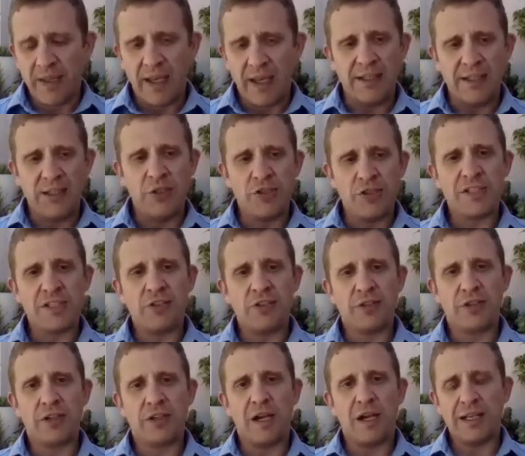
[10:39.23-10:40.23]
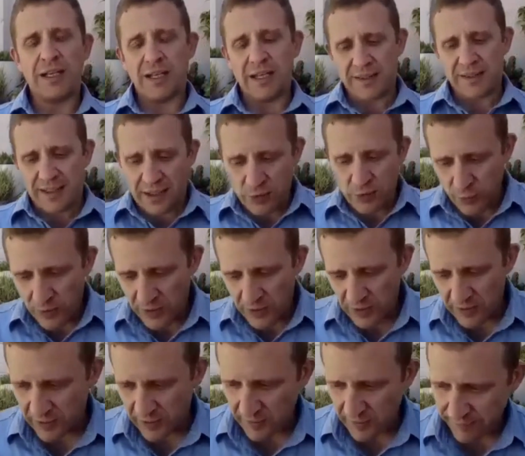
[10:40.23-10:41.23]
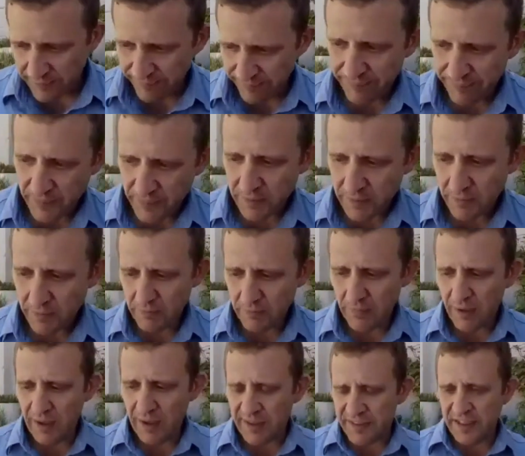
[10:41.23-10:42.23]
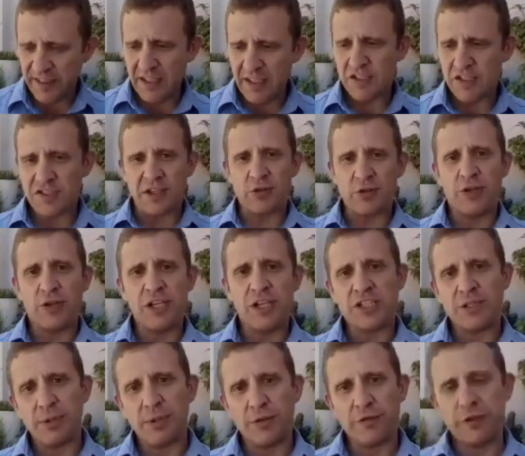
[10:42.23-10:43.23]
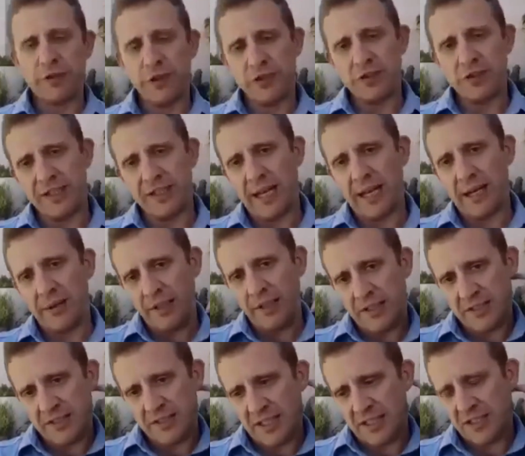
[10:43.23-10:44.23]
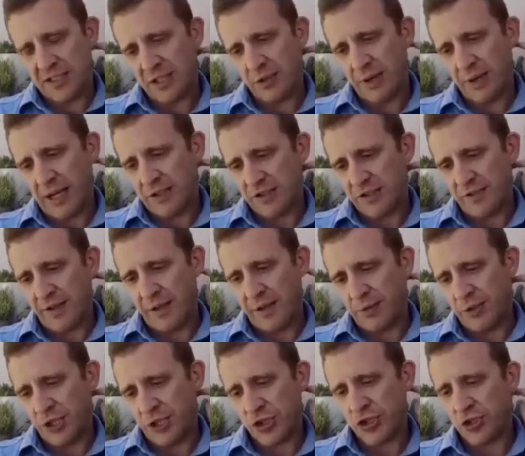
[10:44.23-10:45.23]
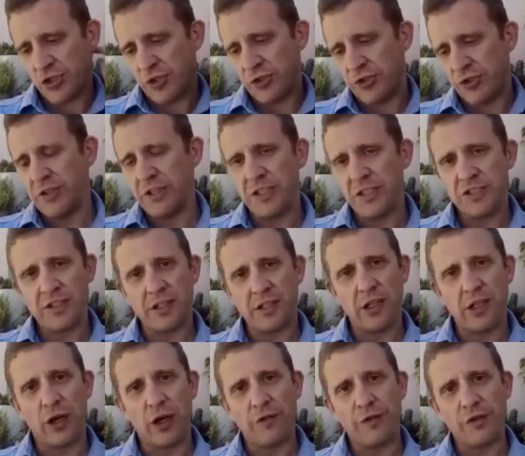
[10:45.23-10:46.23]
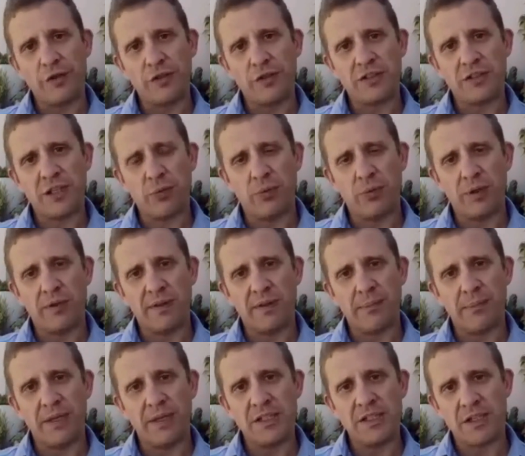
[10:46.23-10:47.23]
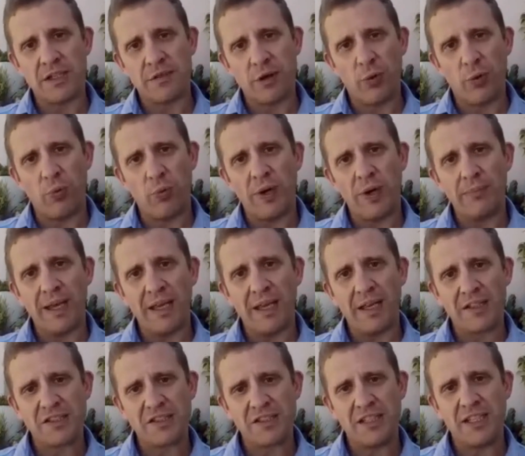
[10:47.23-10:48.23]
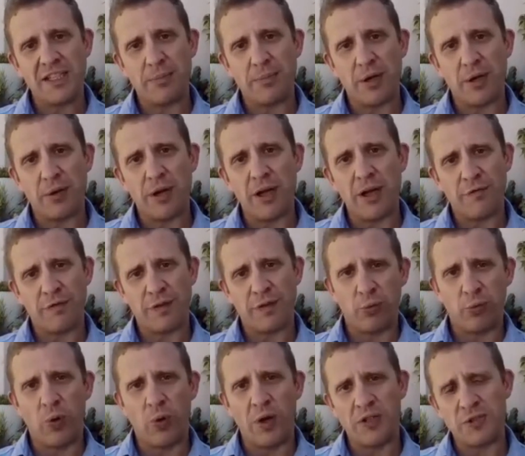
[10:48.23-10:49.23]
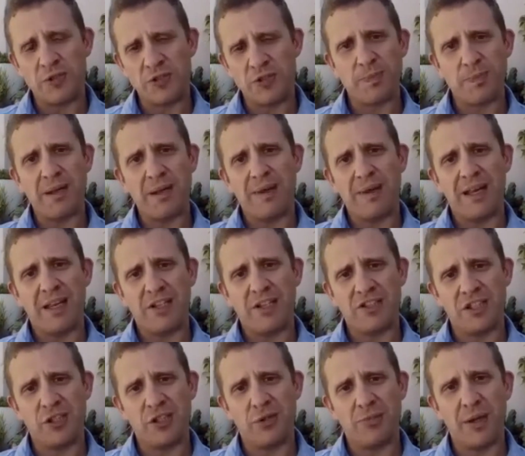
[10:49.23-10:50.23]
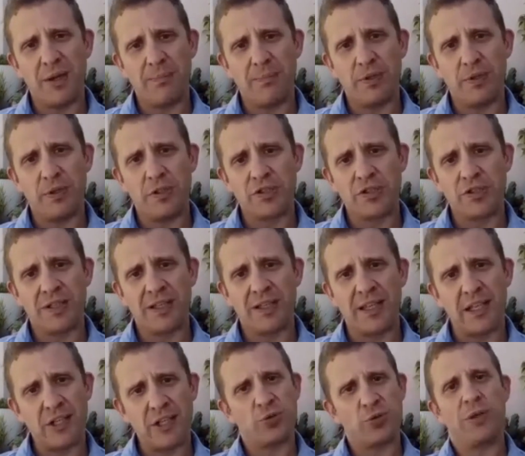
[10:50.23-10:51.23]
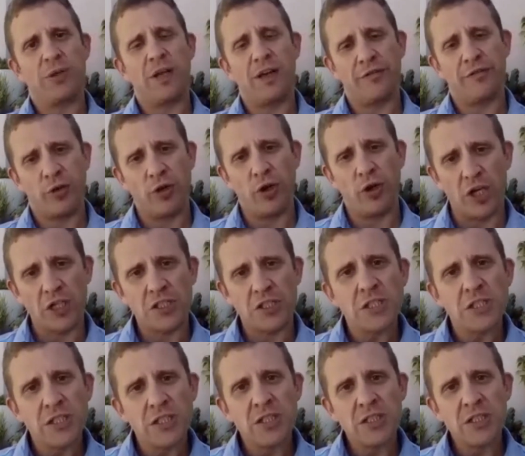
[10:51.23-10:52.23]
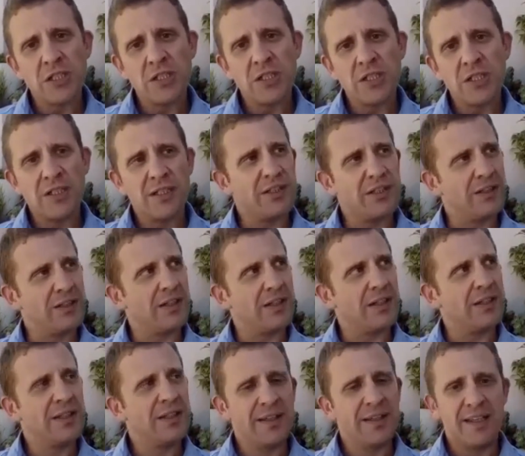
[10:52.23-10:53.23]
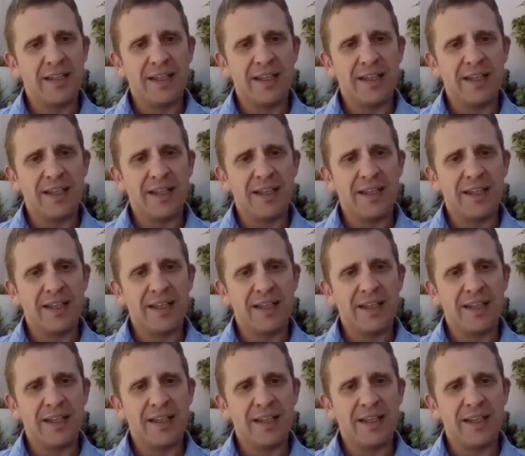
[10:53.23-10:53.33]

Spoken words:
And you say to a guy like that, well, I think it's unreasonable for you to carry 60 rounds of ammunition on you. And he's going to laugh at you and say, well, that means I've got one magazine in my rifle and one spare magazine on my person, and that's all I've got, you know.